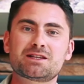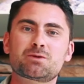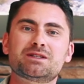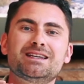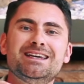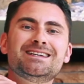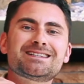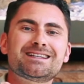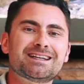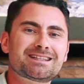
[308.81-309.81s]
that's what's
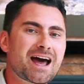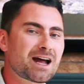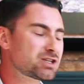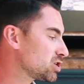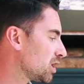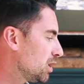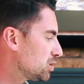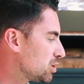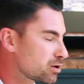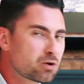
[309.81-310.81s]
easily attached
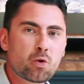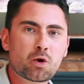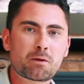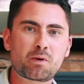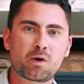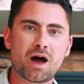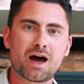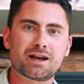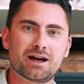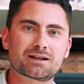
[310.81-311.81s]
to your core
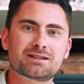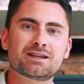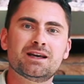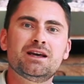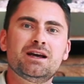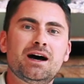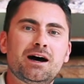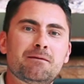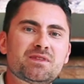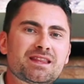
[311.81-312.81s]
product.
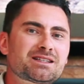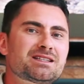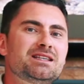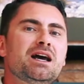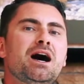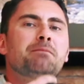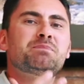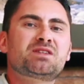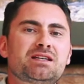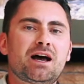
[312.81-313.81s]
That's the
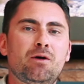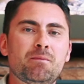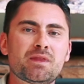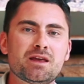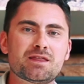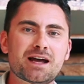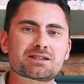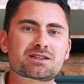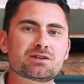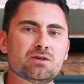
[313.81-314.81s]
upsell.
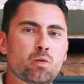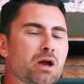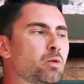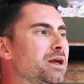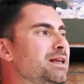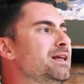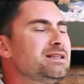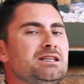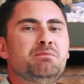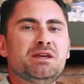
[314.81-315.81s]
That's what we
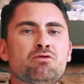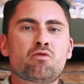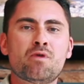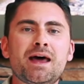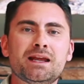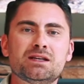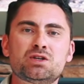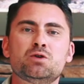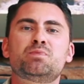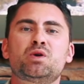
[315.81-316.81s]
need to be ready
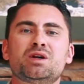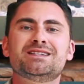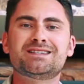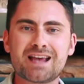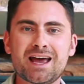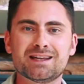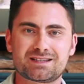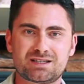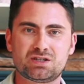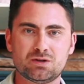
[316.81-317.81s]
to
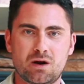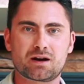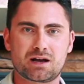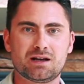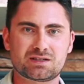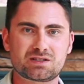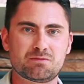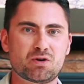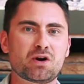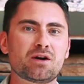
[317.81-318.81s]
present to our
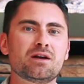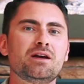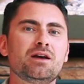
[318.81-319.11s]
customer